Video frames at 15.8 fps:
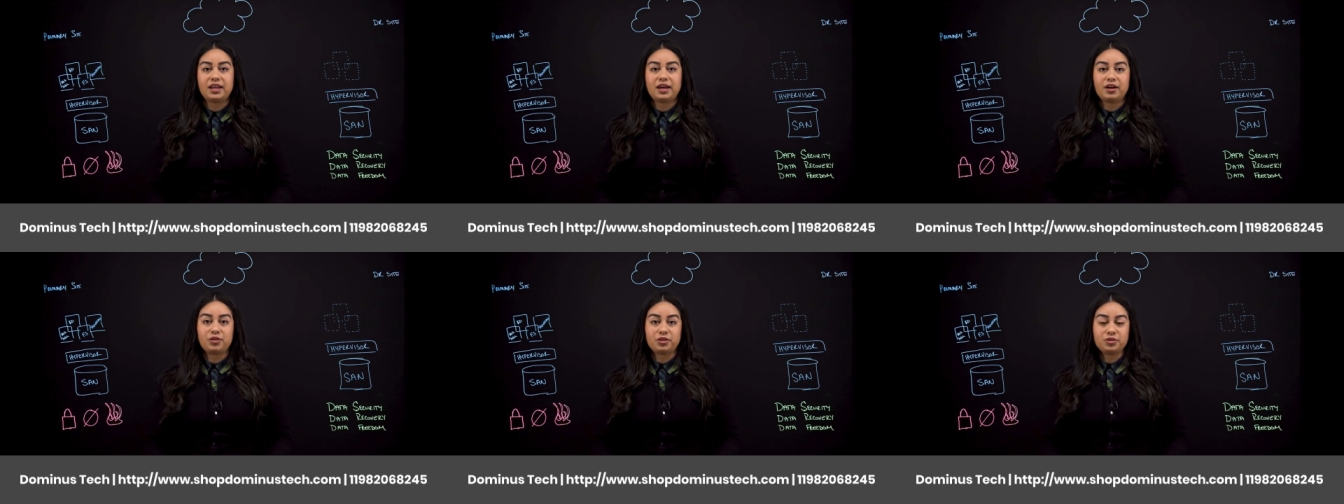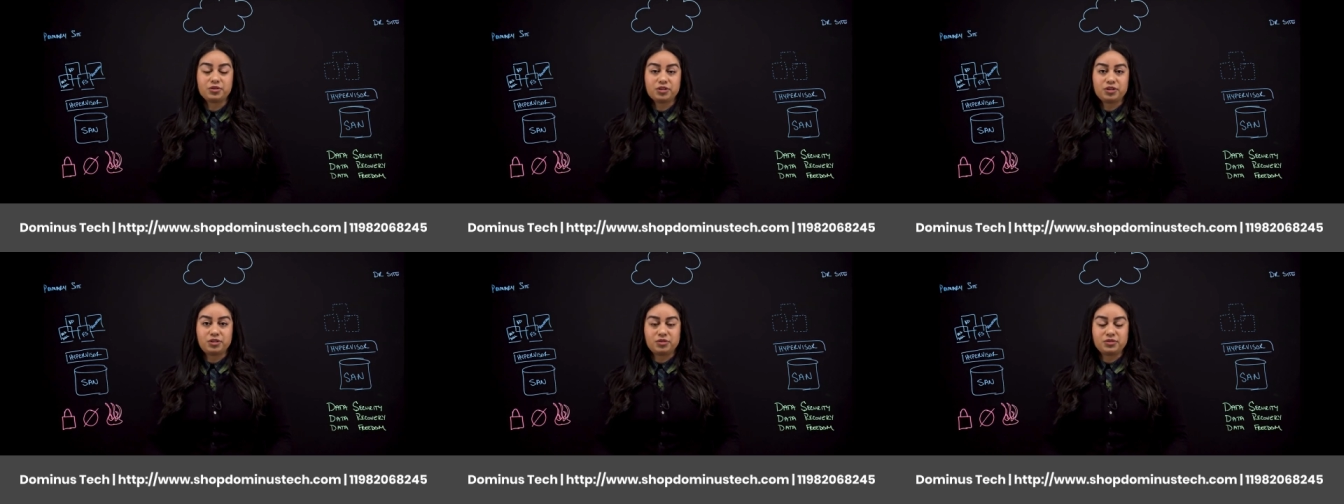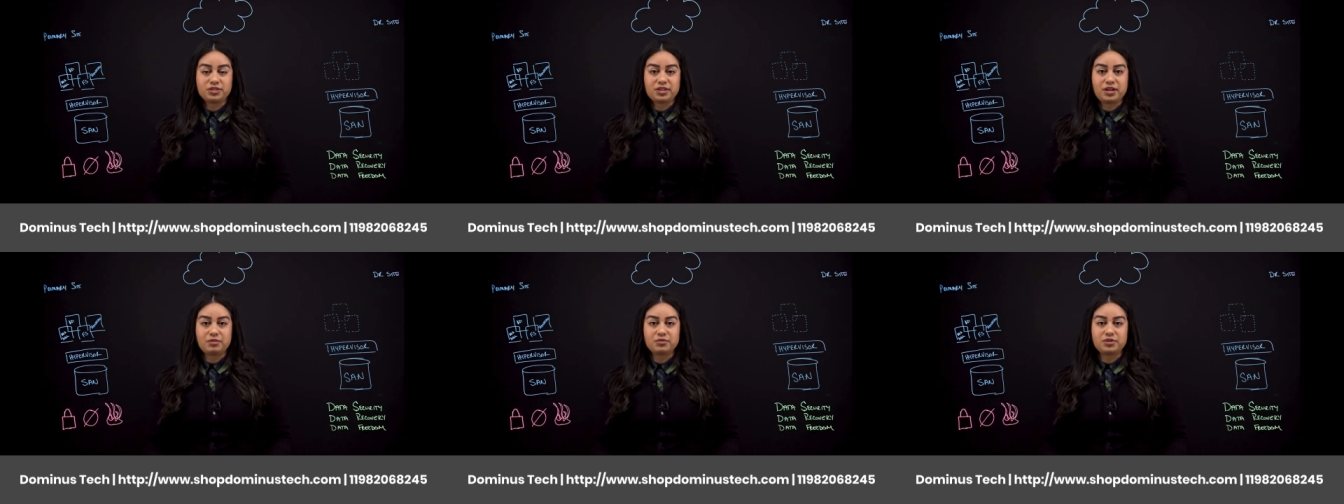how you can use
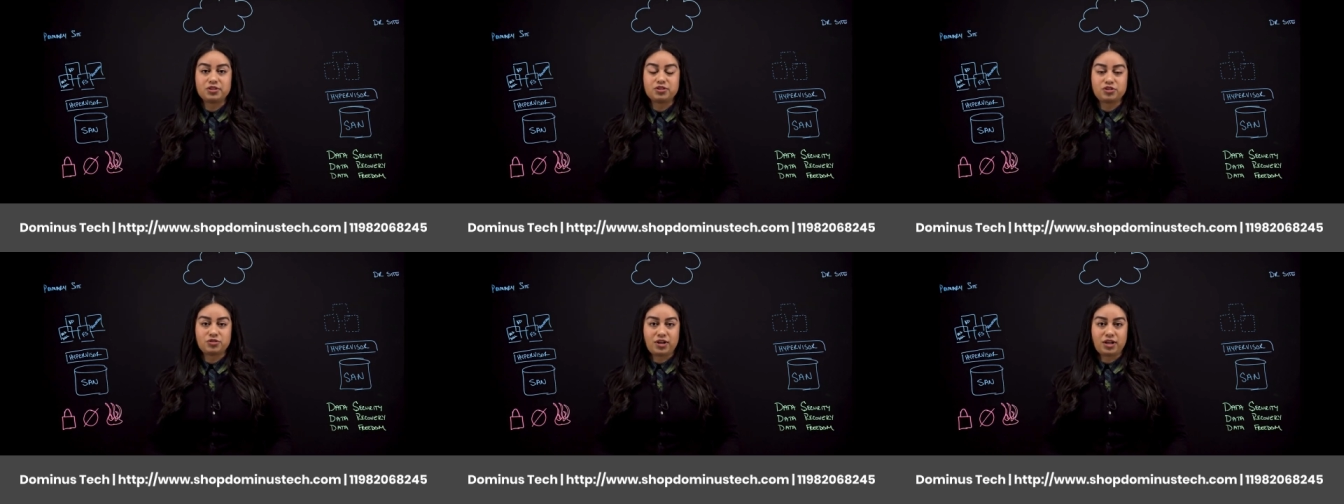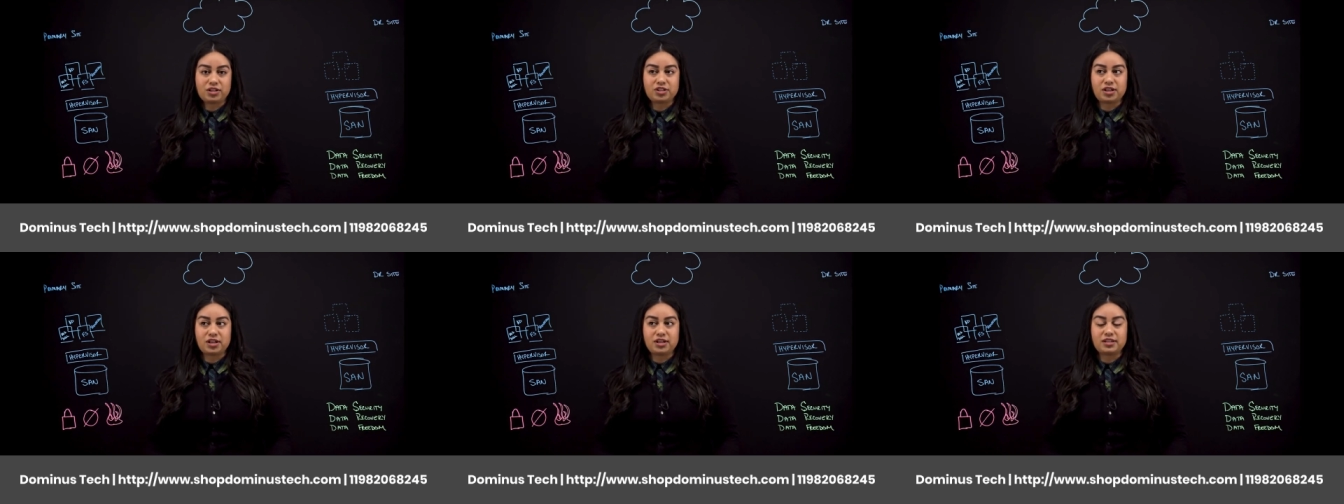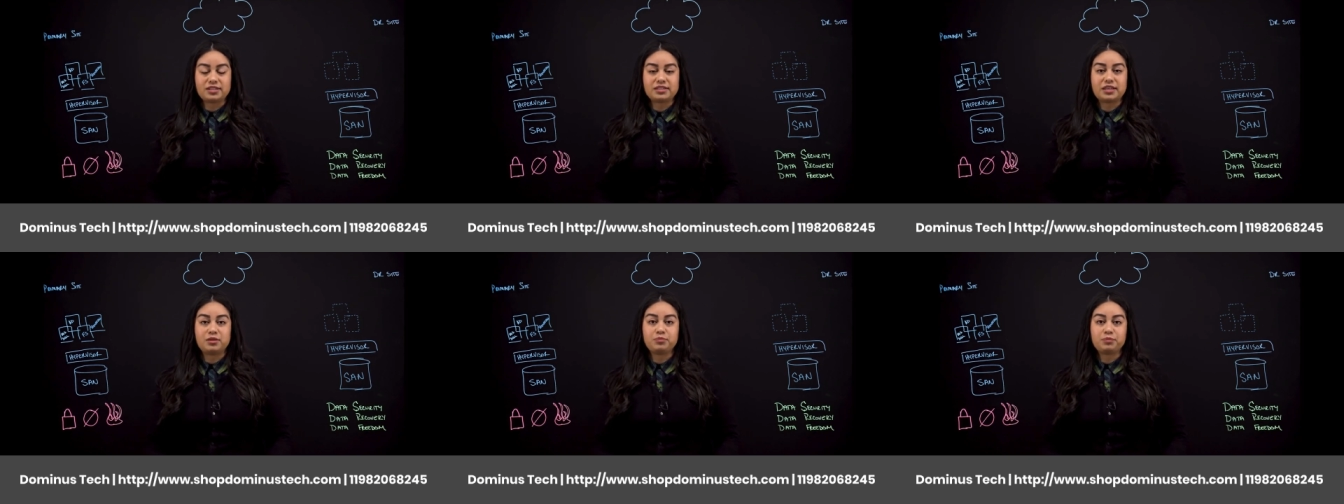them to
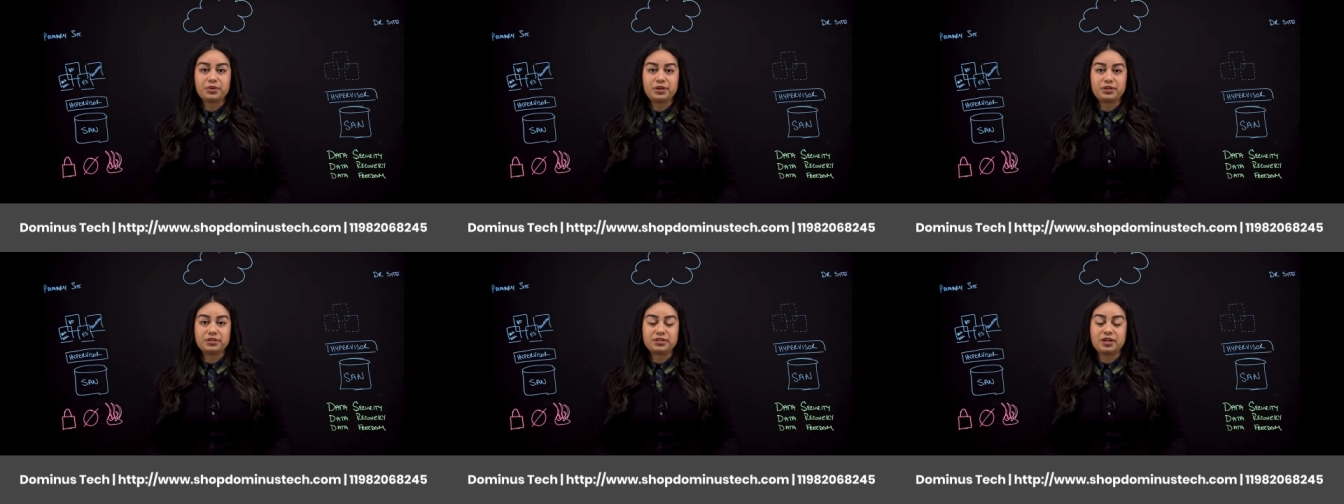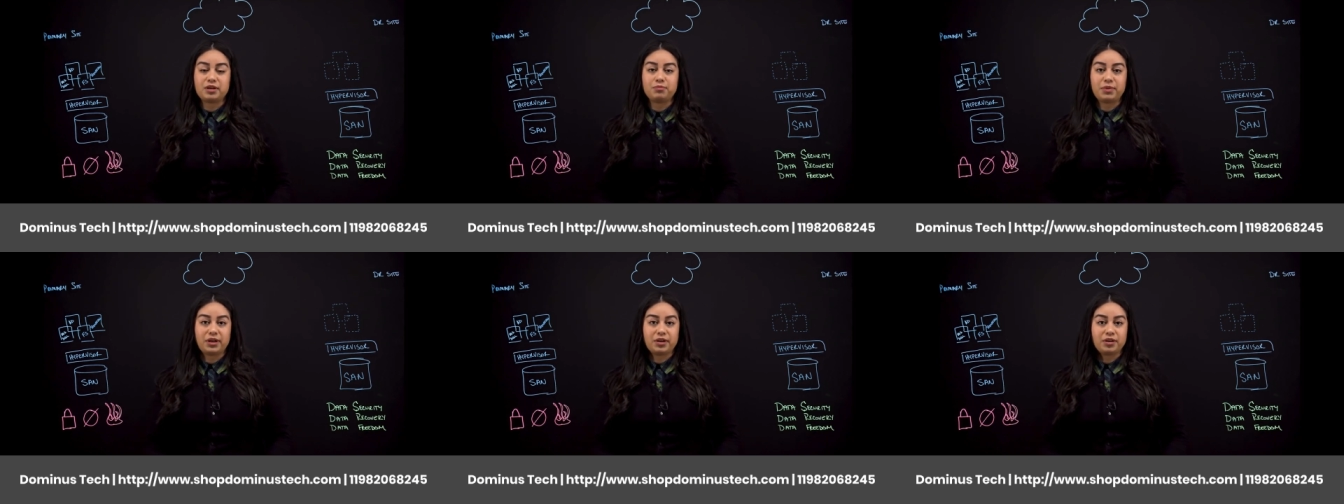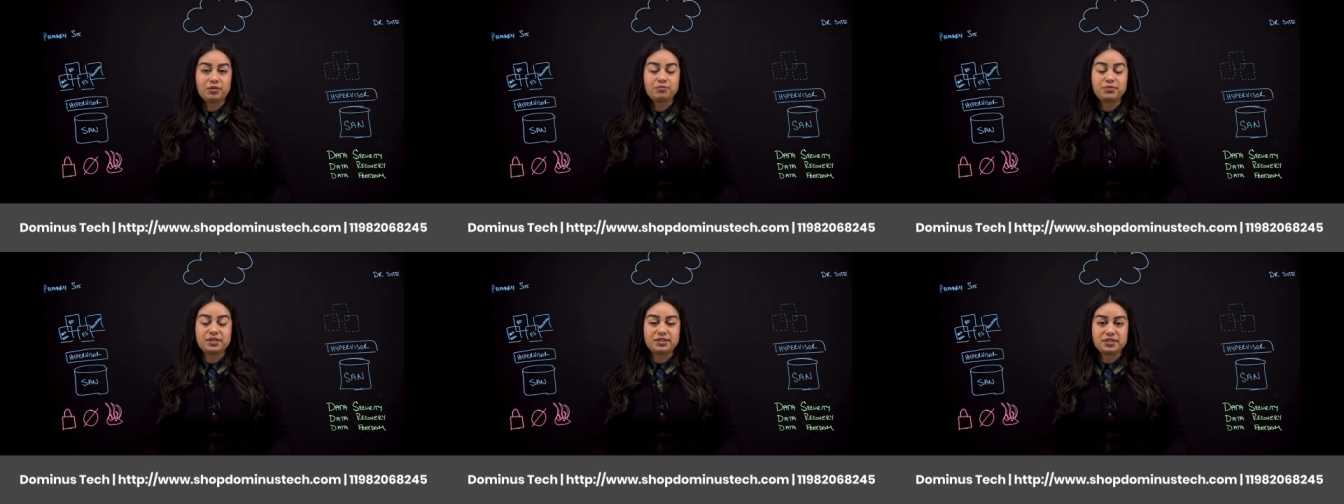strategize and build a better
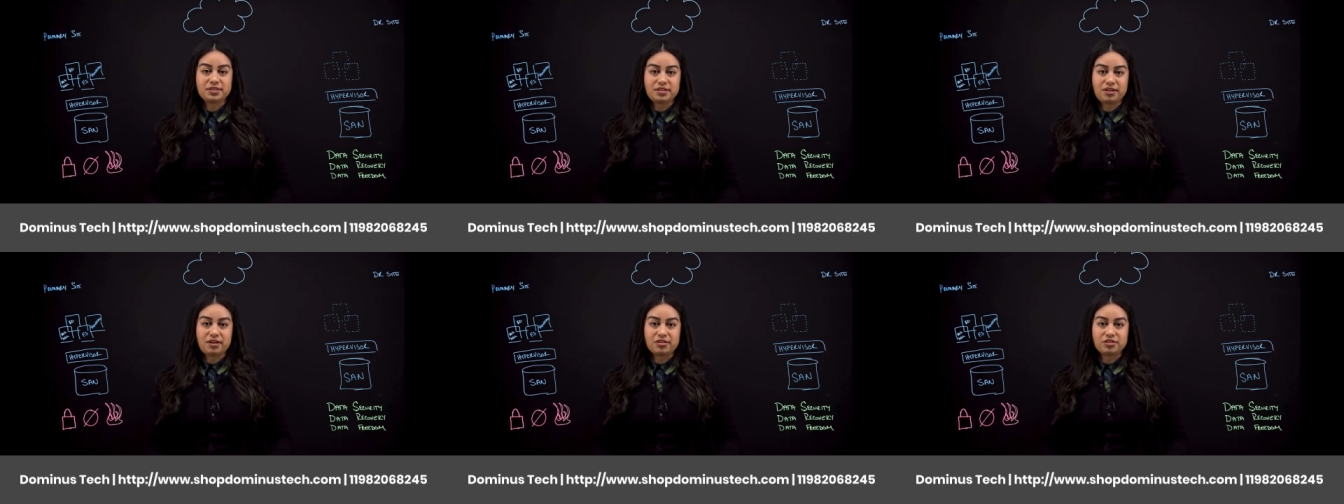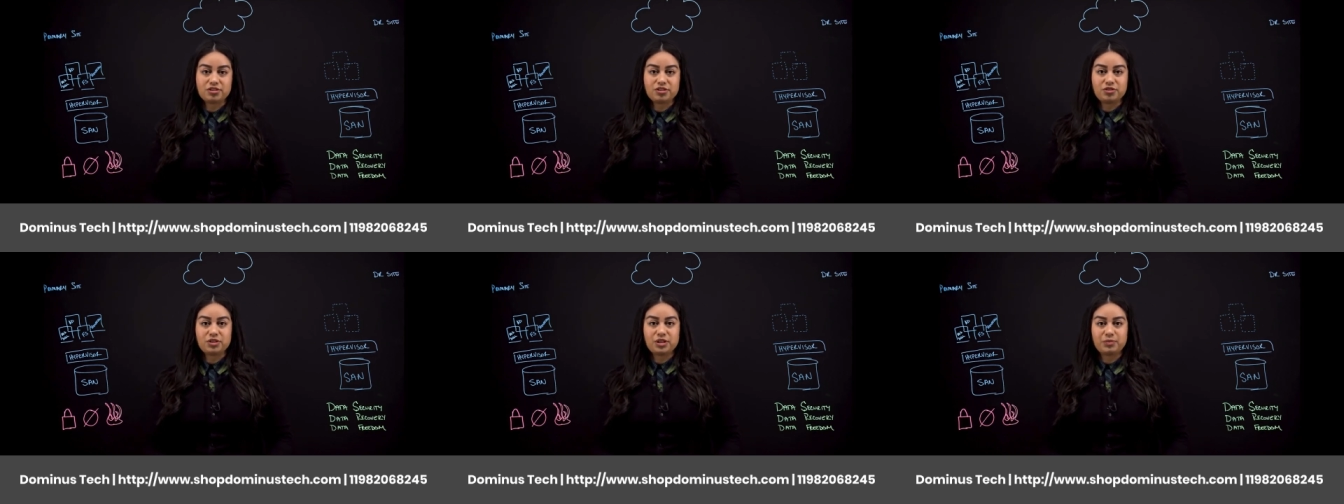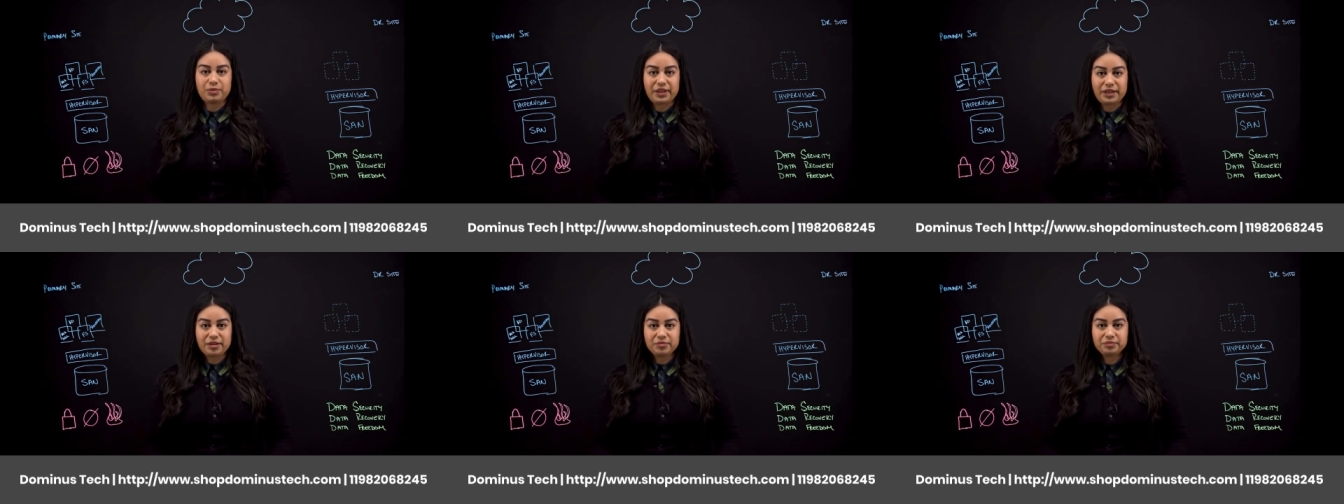business continuity
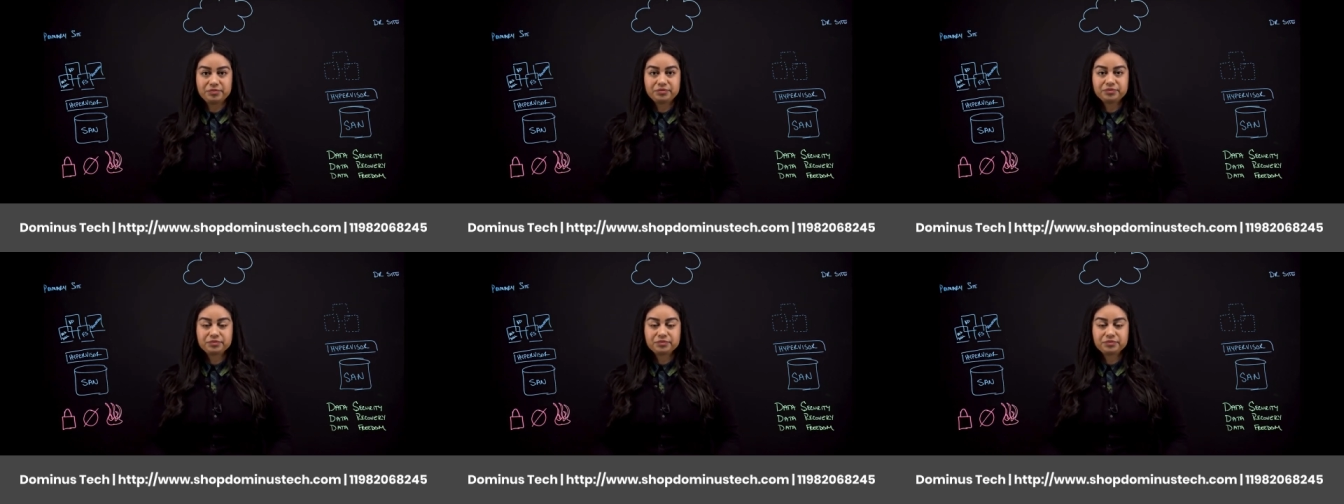plan.